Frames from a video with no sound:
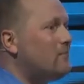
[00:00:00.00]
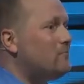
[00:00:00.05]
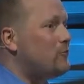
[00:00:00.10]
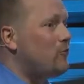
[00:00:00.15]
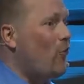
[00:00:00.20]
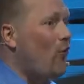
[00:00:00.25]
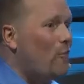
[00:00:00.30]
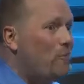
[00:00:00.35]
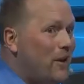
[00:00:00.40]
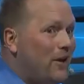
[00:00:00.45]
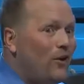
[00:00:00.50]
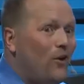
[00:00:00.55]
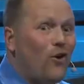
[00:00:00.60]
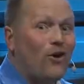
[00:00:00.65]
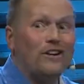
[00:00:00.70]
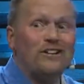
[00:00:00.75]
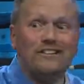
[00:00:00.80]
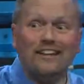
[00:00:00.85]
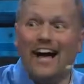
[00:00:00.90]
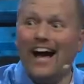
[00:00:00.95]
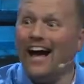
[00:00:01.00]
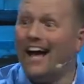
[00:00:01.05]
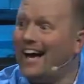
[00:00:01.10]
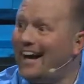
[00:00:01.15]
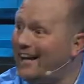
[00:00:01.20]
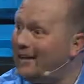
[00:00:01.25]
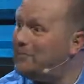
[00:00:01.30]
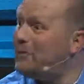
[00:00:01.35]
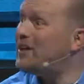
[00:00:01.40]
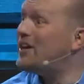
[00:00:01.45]
dormant or
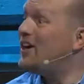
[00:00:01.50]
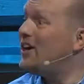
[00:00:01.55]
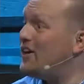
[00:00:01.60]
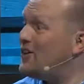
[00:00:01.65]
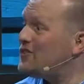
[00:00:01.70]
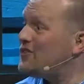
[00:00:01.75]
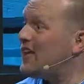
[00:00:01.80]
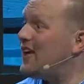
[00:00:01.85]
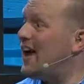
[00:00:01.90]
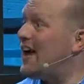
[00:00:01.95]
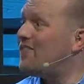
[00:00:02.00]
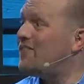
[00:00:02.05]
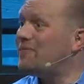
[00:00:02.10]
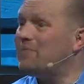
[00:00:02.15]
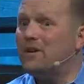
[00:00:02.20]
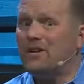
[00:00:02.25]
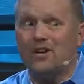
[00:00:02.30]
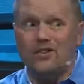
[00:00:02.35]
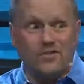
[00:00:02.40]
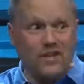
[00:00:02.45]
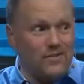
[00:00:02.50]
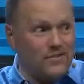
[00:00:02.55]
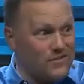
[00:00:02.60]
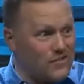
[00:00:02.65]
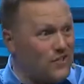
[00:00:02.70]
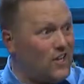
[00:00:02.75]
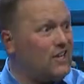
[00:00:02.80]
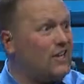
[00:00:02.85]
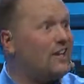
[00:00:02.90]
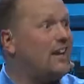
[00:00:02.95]
died because they have because they've
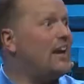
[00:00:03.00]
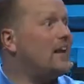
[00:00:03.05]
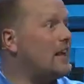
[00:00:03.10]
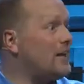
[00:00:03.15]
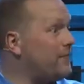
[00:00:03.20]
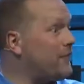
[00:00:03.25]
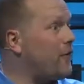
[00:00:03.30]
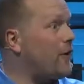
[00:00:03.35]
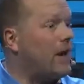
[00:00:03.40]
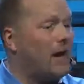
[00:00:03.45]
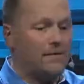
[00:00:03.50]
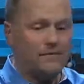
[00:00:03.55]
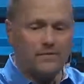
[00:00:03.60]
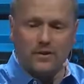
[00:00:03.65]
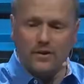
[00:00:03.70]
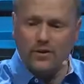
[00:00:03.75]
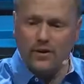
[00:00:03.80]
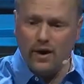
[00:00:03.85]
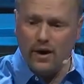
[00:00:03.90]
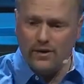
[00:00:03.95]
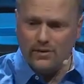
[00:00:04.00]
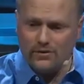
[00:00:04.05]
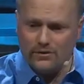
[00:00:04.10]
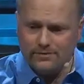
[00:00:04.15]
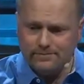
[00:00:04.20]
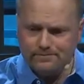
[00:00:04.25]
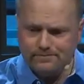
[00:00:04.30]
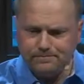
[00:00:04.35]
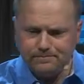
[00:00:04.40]
sinned and not given their life to Christ.